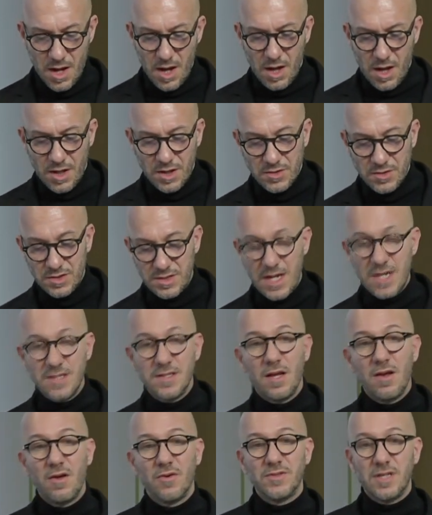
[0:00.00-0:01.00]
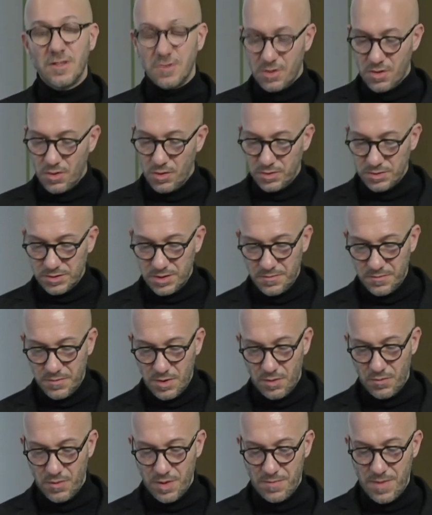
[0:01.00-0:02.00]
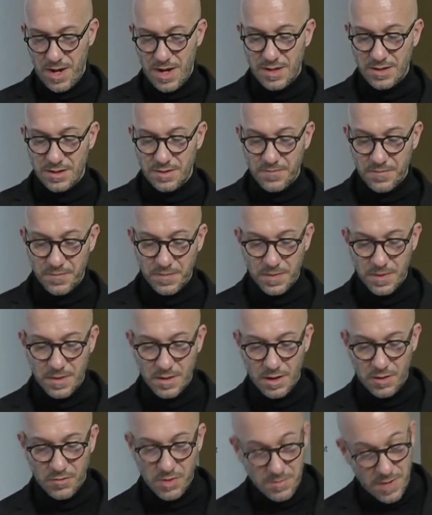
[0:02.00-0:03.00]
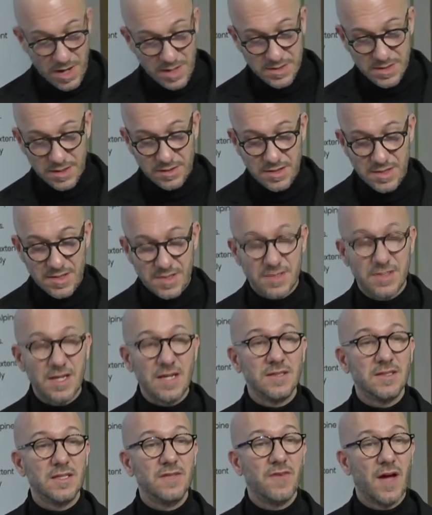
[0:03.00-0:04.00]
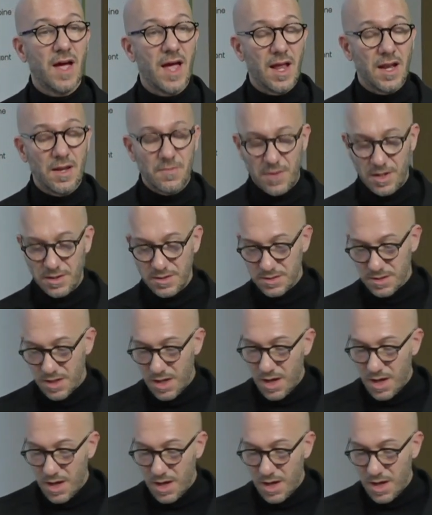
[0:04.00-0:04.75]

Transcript: Today, the Loden coat remains a distinctive element